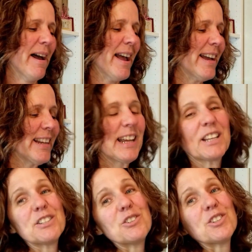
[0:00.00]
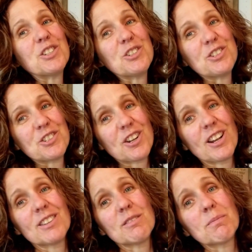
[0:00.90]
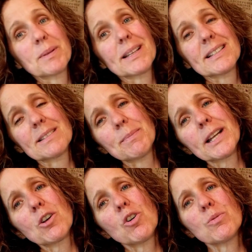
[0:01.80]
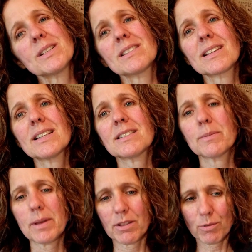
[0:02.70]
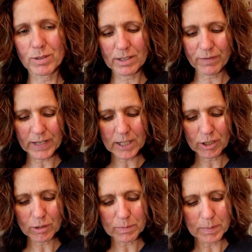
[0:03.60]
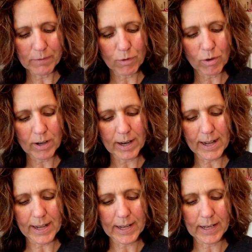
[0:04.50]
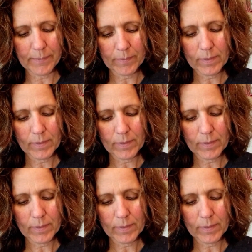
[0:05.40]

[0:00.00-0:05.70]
and I could do a new start, because my goal was to get some other ones finished before I